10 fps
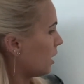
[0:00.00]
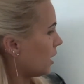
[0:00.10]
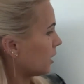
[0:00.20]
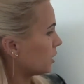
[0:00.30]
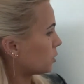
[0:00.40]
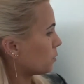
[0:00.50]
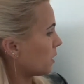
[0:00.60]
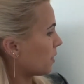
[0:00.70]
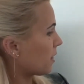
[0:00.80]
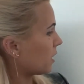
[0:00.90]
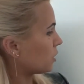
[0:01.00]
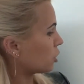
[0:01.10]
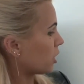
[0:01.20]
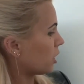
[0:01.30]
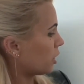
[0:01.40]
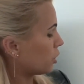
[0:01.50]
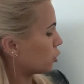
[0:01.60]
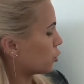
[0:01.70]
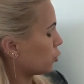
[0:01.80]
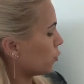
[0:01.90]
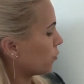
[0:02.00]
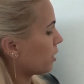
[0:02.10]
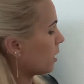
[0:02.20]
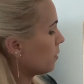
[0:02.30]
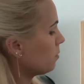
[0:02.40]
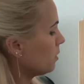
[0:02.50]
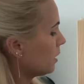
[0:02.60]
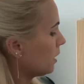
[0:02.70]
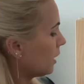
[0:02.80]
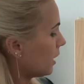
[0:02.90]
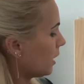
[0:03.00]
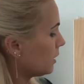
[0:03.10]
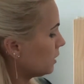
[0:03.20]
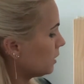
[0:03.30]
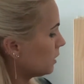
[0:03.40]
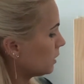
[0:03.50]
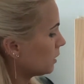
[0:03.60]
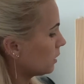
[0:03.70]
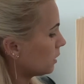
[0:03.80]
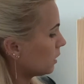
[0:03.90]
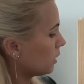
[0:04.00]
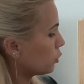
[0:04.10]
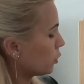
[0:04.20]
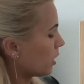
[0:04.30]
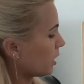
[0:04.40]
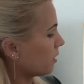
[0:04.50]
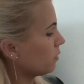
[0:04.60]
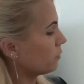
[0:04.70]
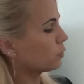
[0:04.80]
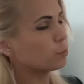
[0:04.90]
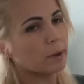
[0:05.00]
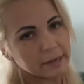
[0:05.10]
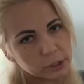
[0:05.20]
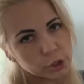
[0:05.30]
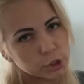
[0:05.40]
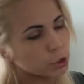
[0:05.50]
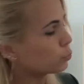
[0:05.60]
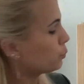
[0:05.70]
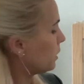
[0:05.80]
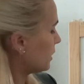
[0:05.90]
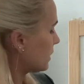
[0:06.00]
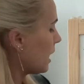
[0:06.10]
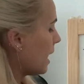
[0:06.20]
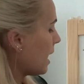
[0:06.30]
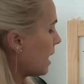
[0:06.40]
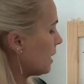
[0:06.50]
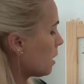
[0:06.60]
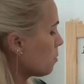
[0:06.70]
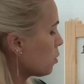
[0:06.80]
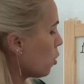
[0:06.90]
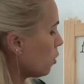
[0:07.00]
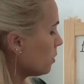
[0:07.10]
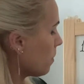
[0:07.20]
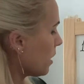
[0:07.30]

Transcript: it means that 2 of them added together will make 2 beats. And I'm calling my